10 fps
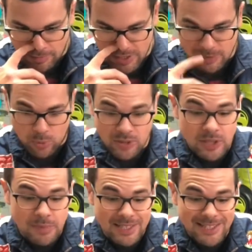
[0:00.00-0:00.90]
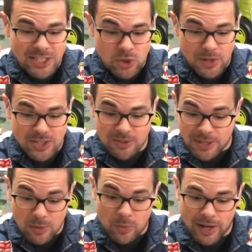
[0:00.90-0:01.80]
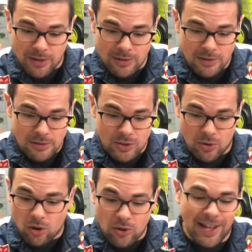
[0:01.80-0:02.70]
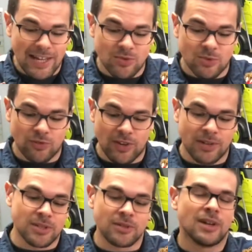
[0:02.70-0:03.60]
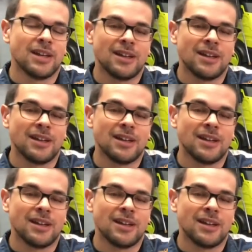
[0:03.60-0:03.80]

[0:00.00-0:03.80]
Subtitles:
It's important to be situationally aware to all hazards around you.